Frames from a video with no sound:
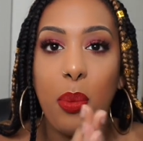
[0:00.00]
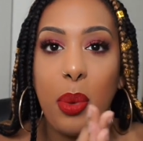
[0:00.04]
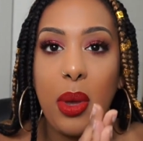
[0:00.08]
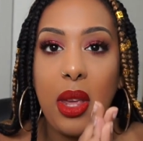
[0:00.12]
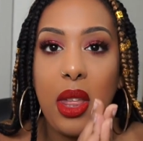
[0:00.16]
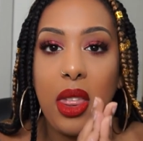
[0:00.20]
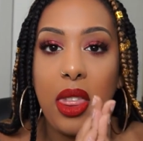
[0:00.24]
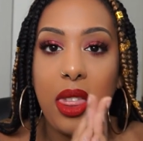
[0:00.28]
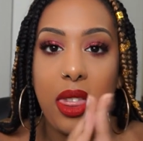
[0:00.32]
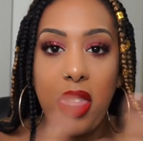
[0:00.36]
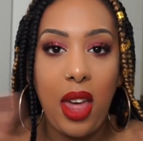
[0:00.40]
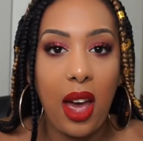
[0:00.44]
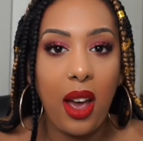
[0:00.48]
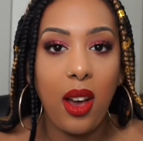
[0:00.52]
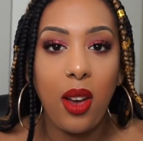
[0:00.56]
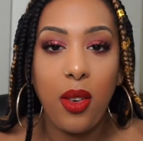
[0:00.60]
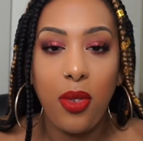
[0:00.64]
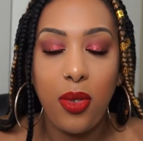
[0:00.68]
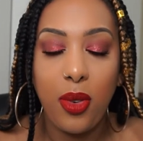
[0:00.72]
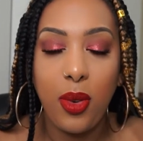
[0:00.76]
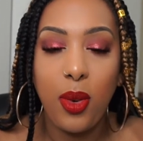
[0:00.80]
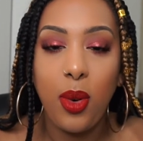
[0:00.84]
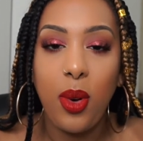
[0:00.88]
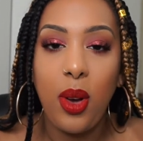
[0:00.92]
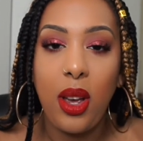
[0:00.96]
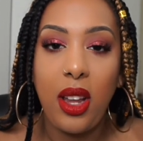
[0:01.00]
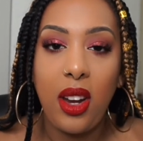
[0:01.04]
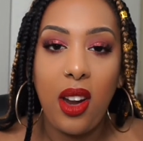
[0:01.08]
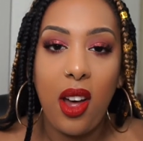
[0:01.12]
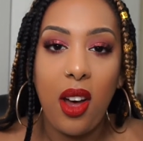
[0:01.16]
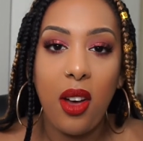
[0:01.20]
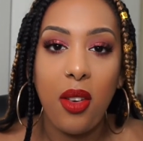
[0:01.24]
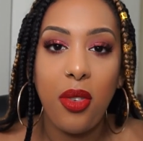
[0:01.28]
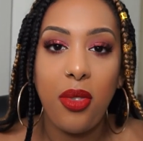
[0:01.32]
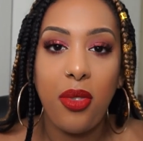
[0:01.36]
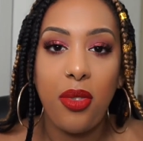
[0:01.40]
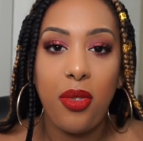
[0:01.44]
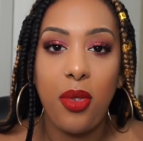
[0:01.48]
be thankful
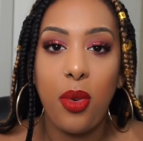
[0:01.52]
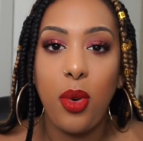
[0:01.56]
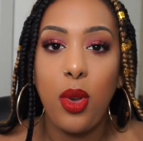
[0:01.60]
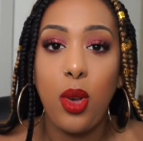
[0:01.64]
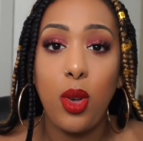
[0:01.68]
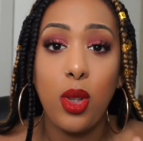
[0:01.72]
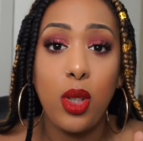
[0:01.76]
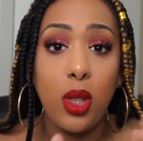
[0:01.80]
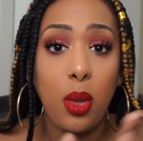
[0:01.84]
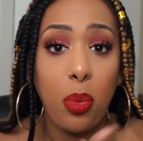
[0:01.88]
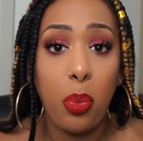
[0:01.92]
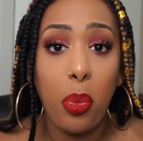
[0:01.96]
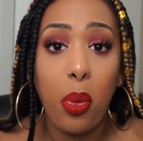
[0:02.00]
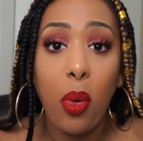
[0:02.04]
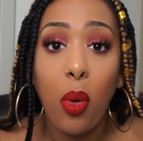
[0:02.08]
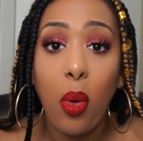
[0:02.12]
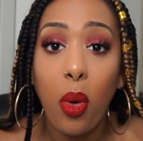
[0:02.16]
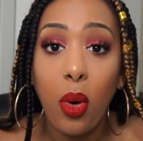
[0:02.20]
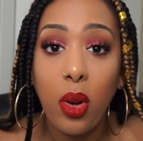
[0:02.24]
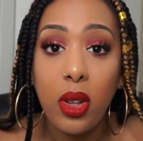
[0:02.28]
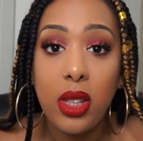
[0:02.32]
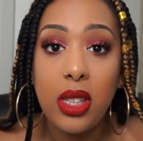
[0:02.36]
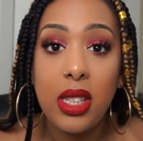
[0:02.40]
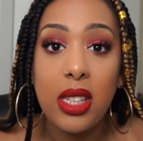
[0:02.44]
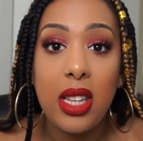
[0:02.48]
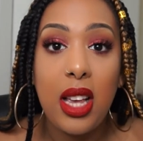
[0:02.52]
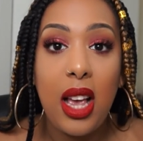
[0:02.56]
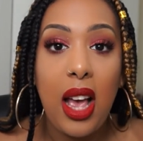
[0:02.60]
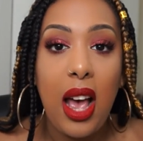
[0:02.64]
enough for your support.